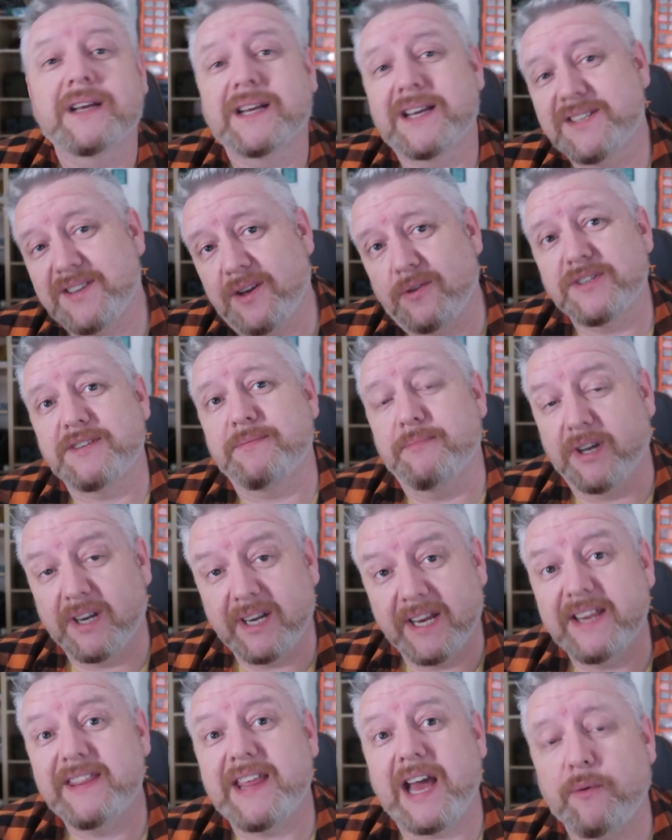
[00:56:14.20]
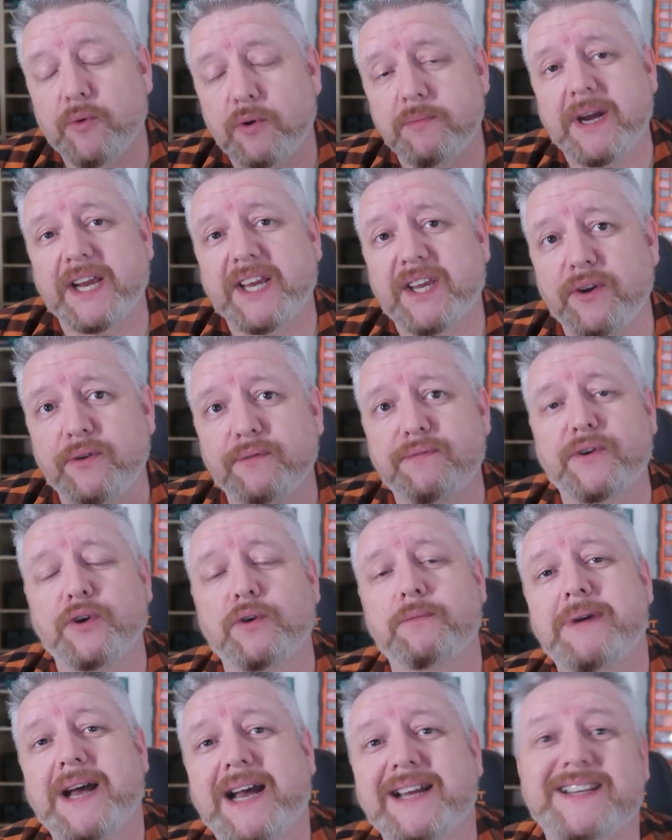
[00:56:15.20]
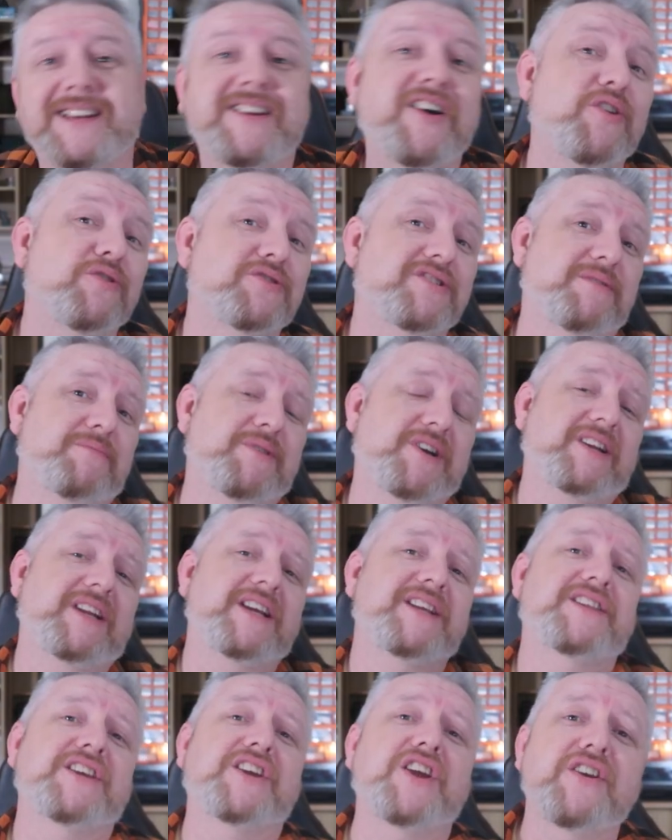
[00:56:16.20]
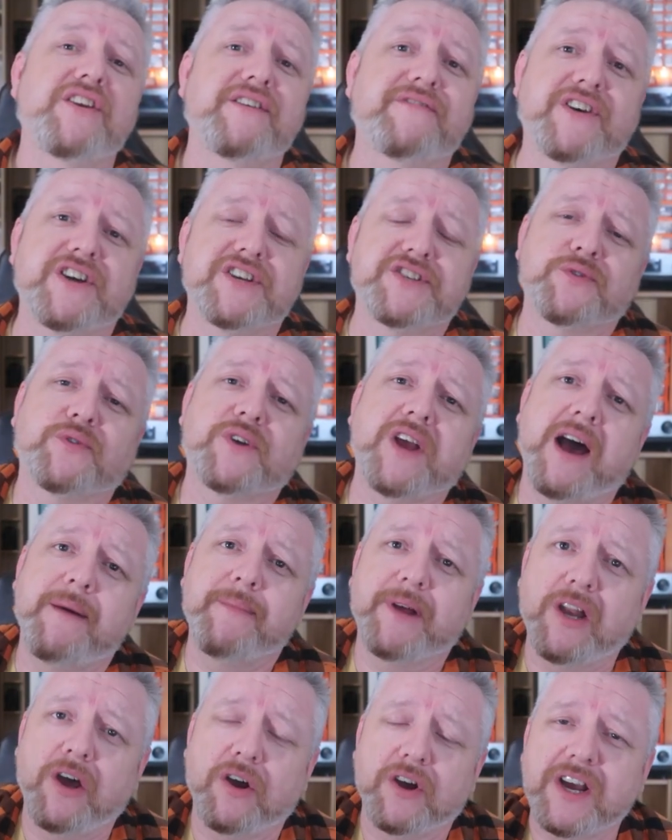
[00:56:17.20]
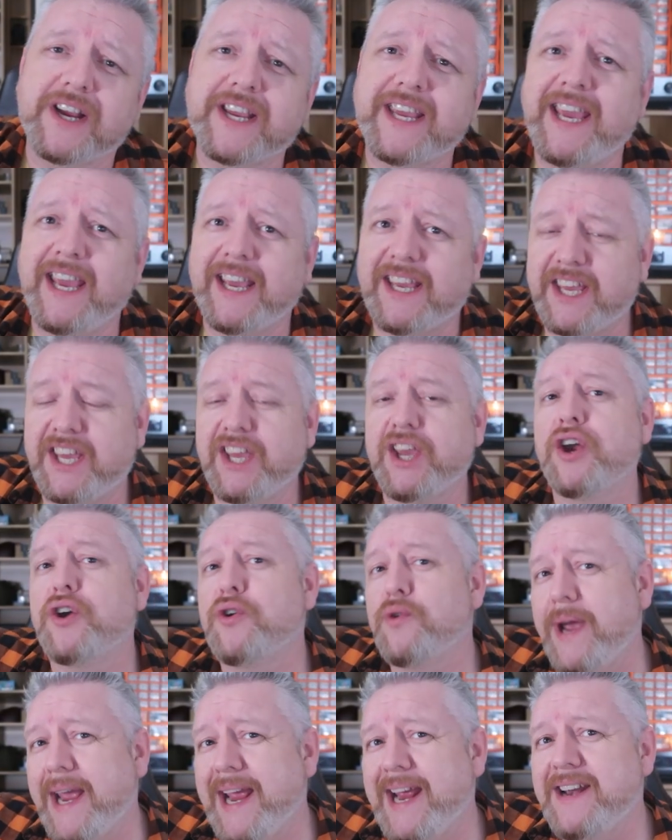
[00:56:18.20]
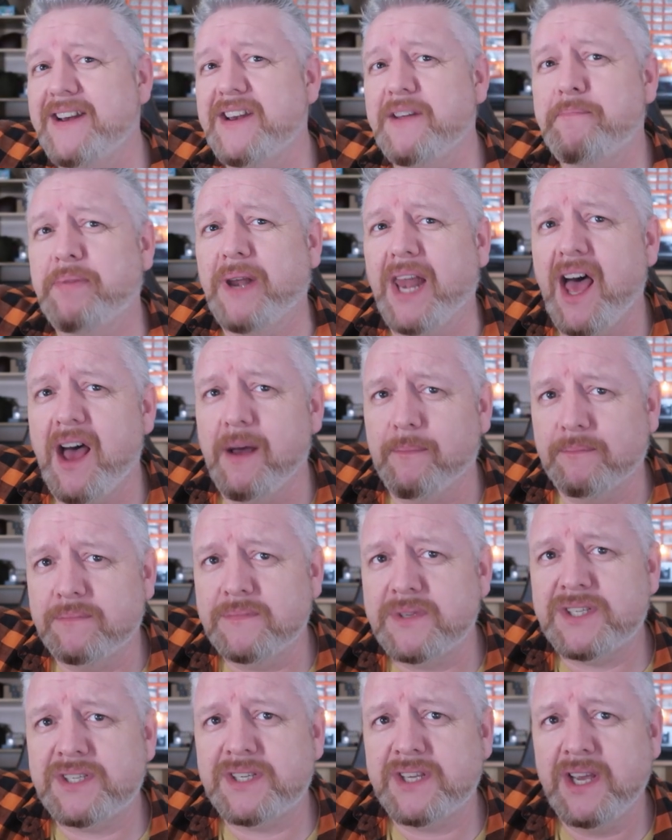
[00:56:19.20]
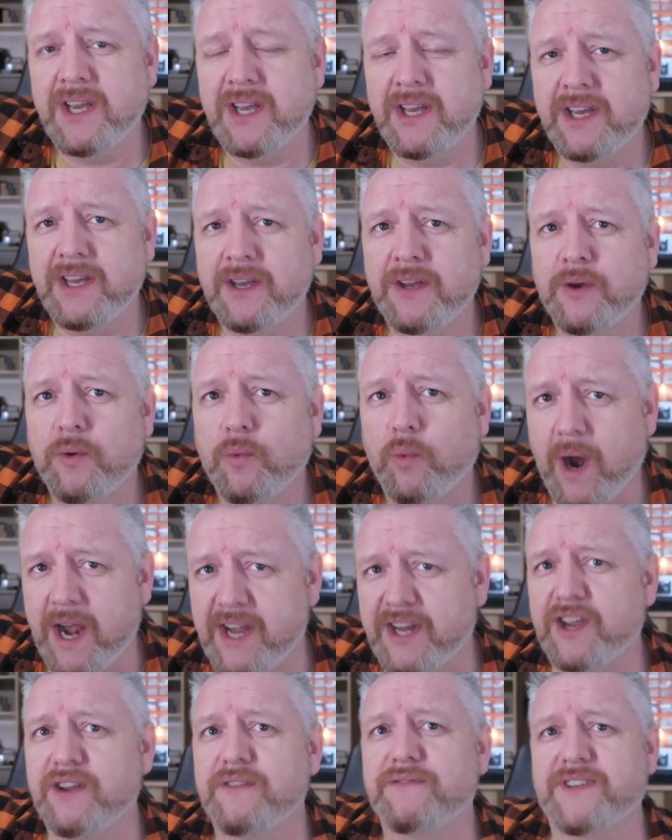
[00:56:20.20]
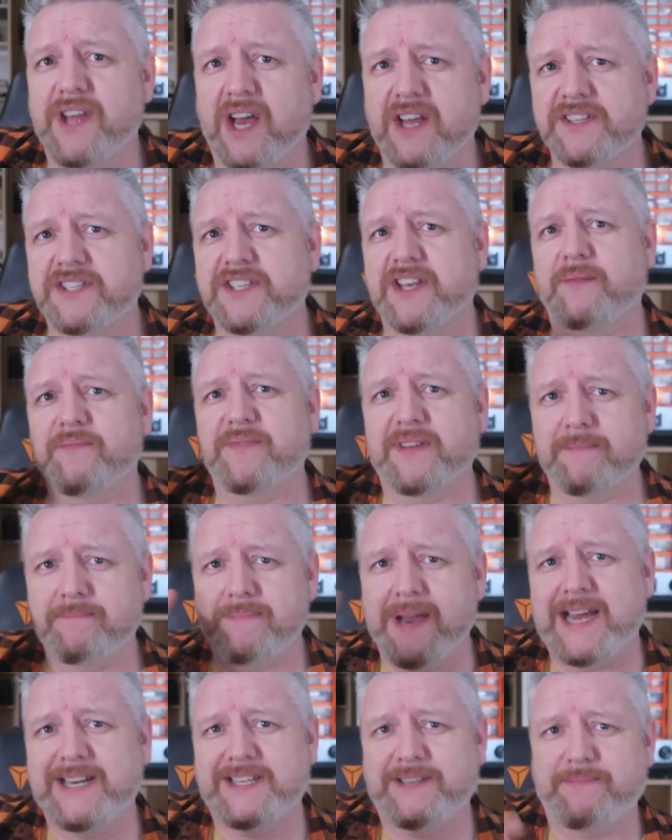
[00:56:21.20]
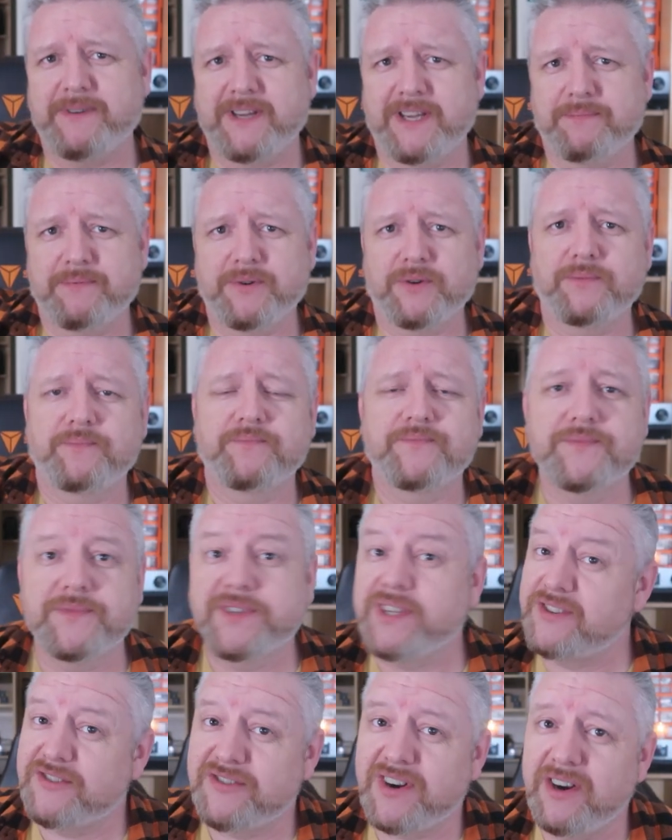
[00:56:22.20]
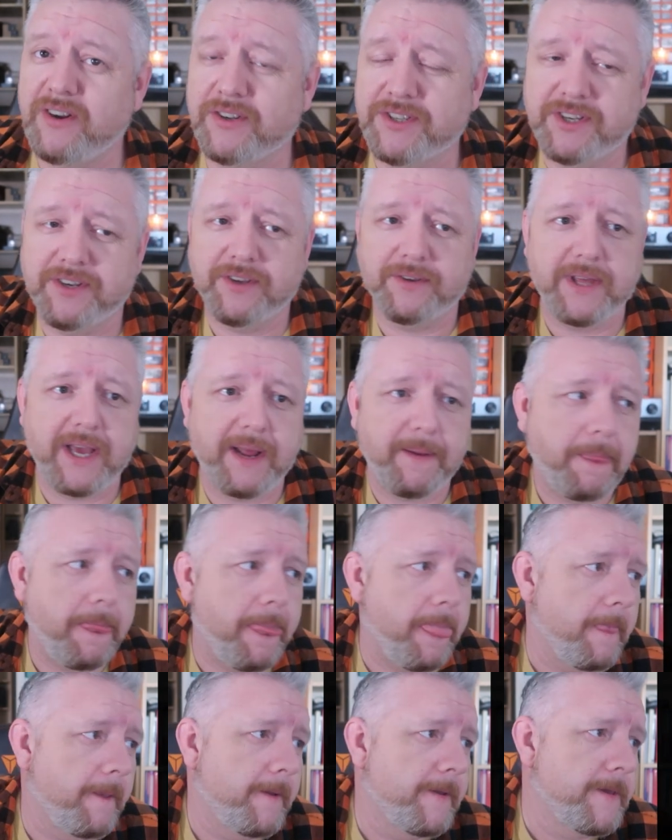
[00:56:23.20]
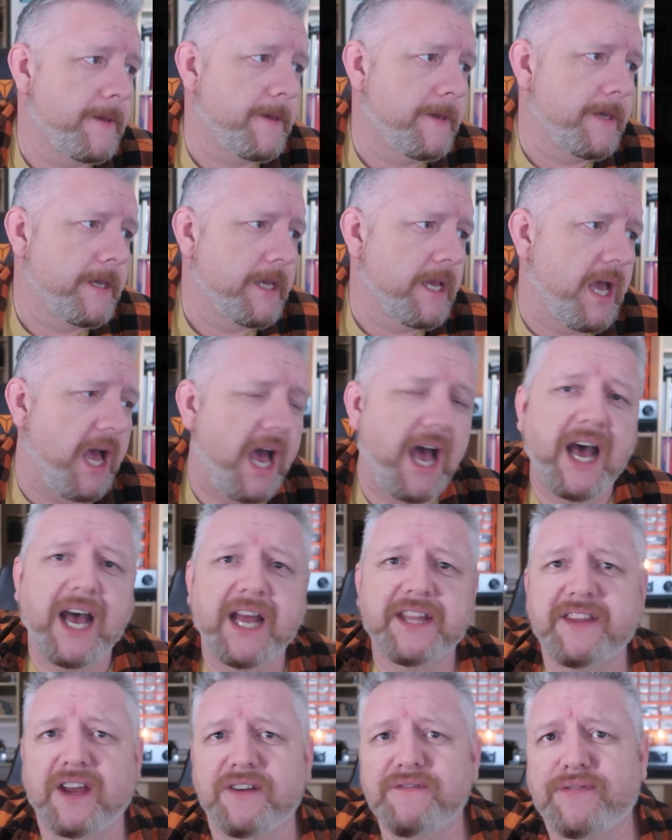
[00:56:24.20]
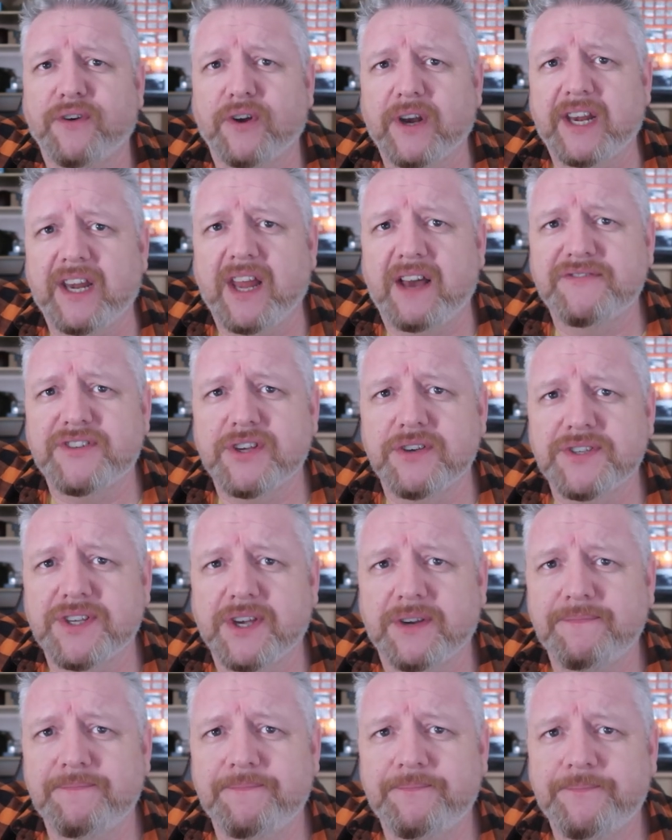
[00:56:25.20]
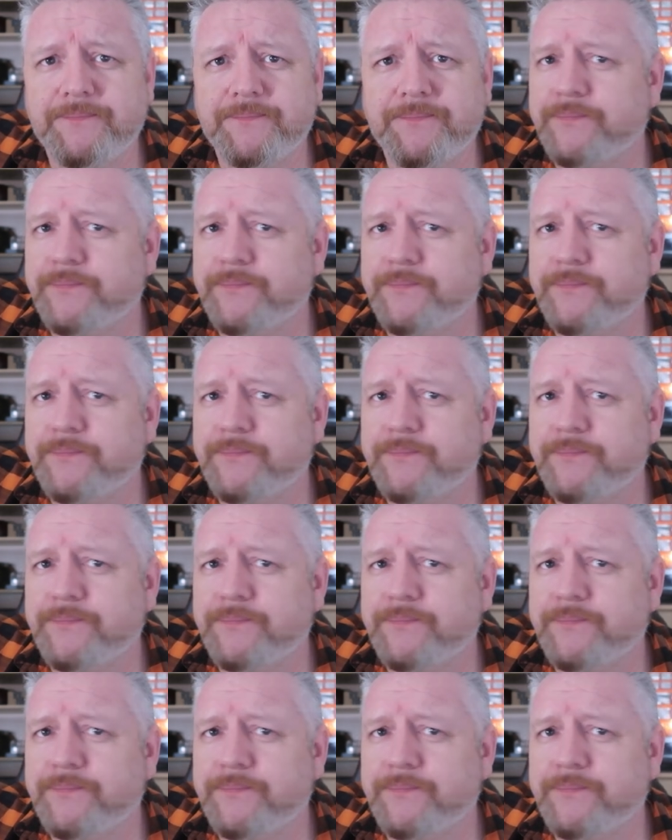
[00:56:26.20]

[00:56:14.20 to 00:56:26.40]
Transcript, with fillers: Because ultimately, that will make you feel bad. And ultimately, the universe will come along and kick you in the plums when you've done something bad to people. So try not to do that. Uh, don't fall in love too soon.